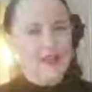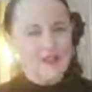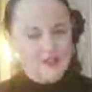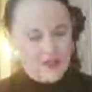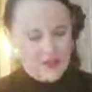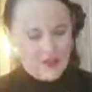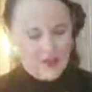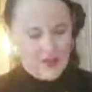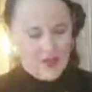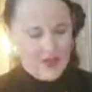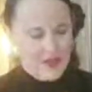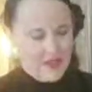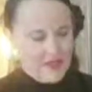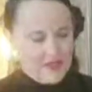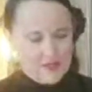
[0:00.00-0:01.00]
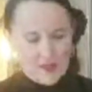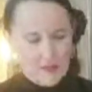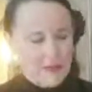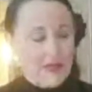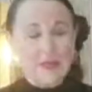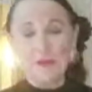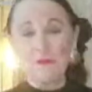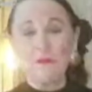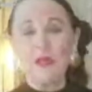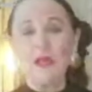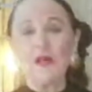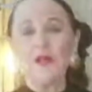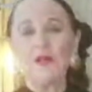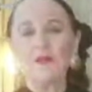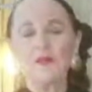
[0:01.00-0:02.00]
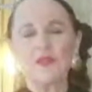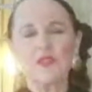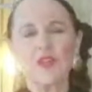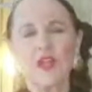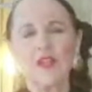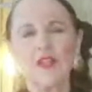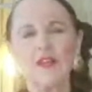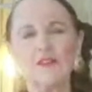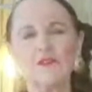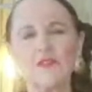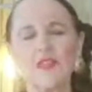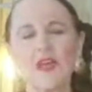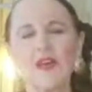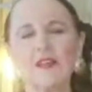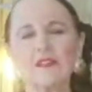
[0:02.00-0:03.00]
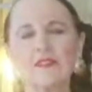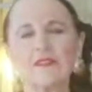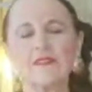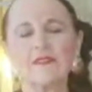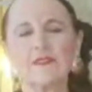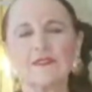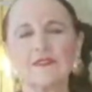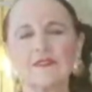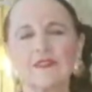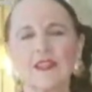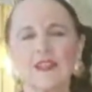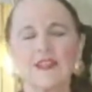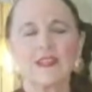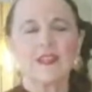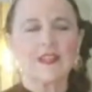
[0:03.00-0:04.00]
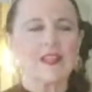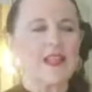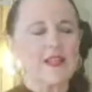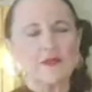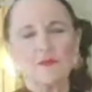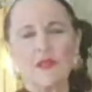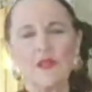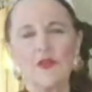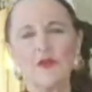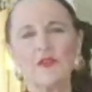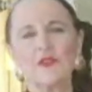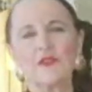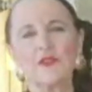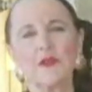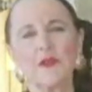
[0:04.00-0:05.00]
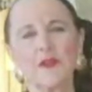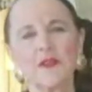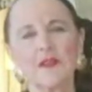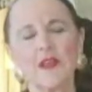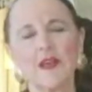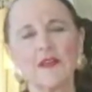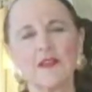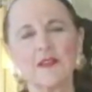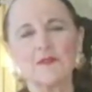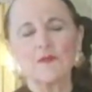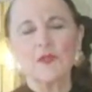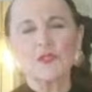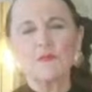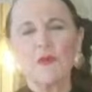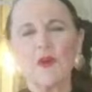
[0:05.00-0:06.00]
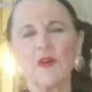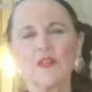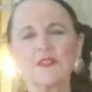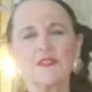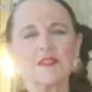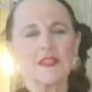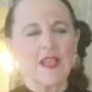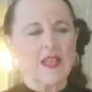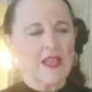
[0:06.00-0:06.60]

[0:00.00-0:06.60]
answer the Tibetan bell, which I love that, letting me know there's a response.